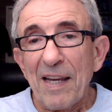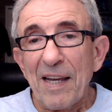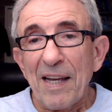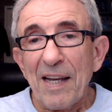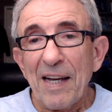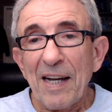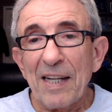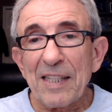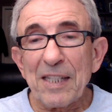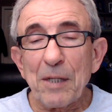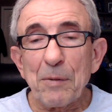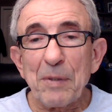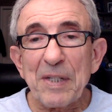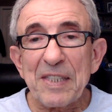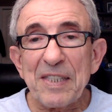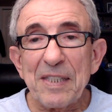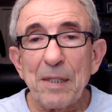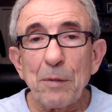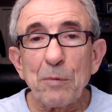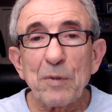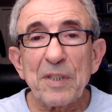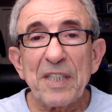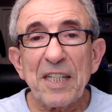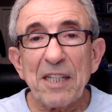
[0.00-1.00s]
Otherwise,
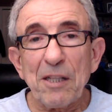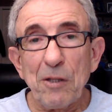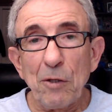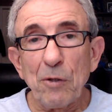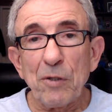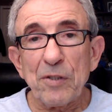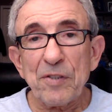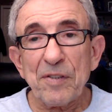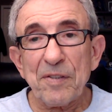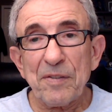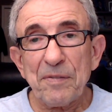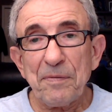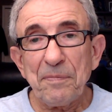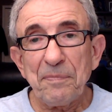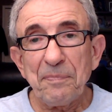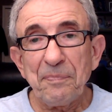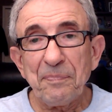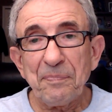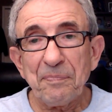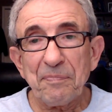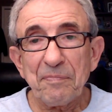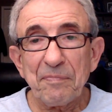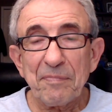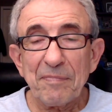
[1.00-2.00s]
they would get lost.
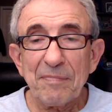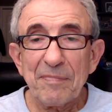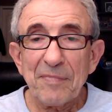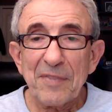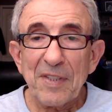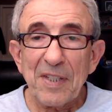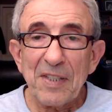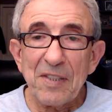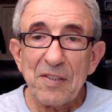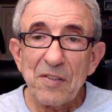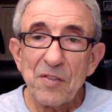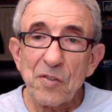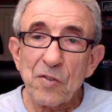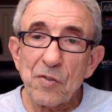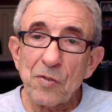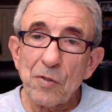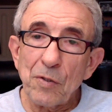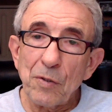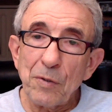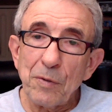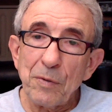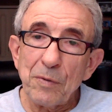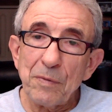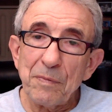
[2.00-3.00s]

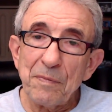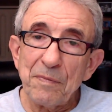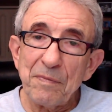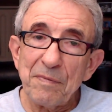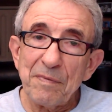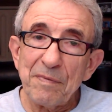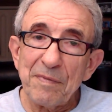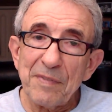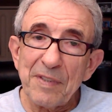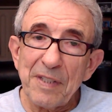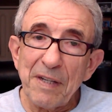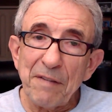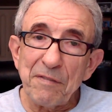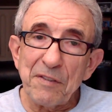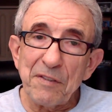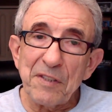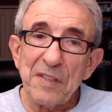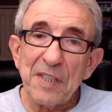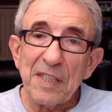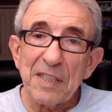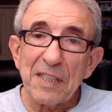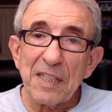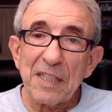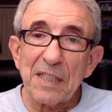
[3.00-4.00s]
So
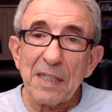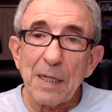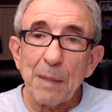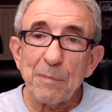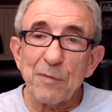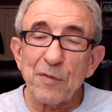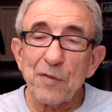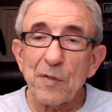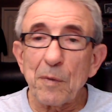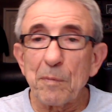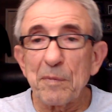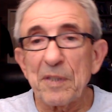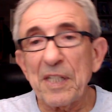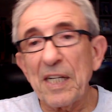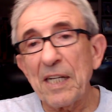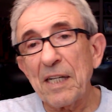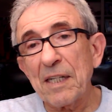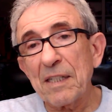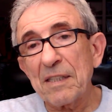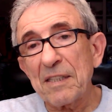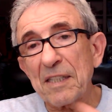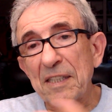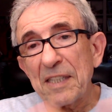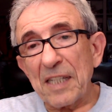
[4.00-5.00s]
everything that comes from
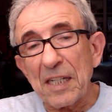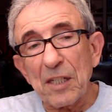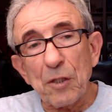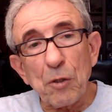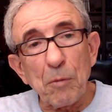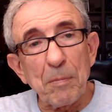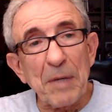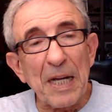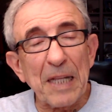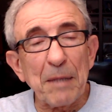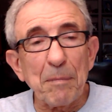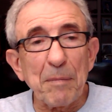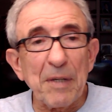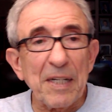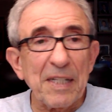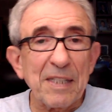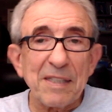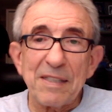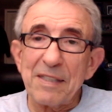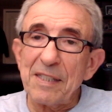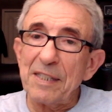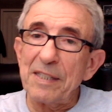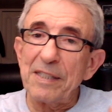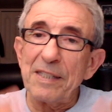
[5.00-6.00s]
there, the Ten
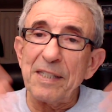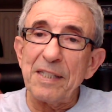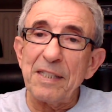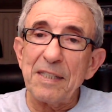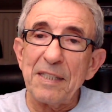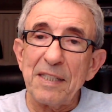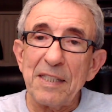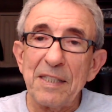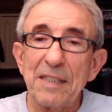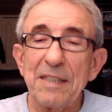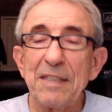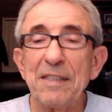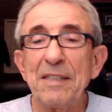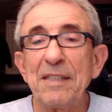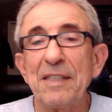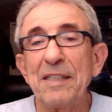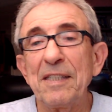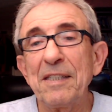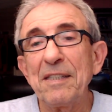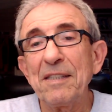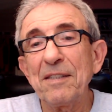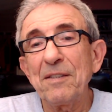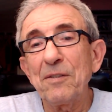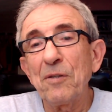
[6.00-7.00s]
Commandments
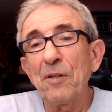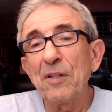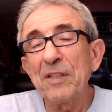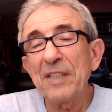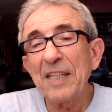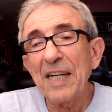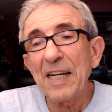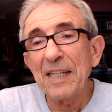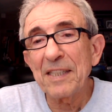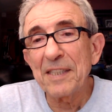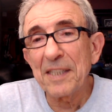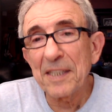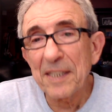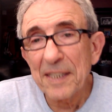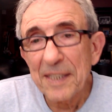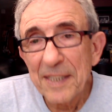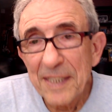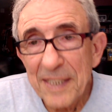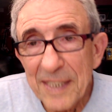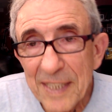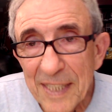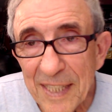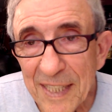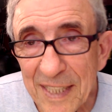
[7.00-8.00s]
and all the other
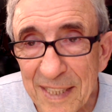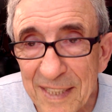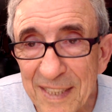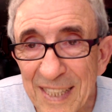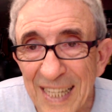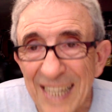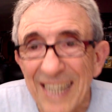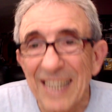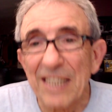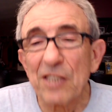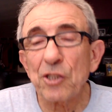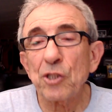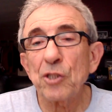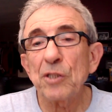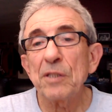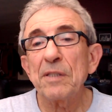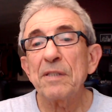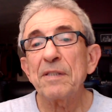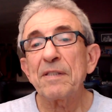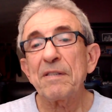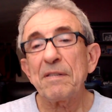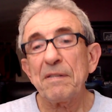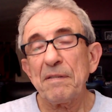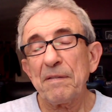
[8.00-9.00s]

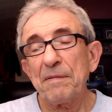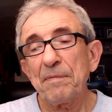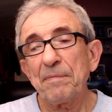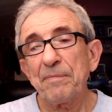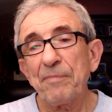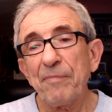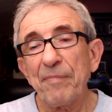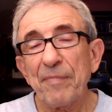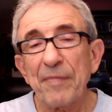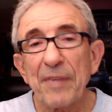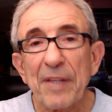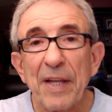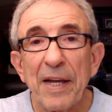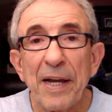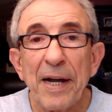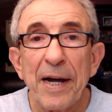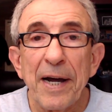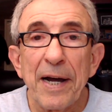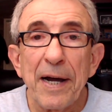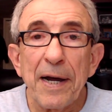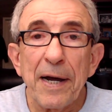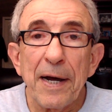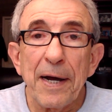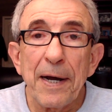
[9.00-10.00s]
directions
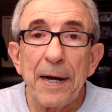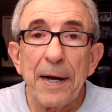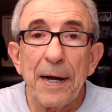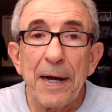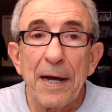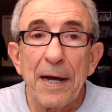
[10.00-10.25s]
that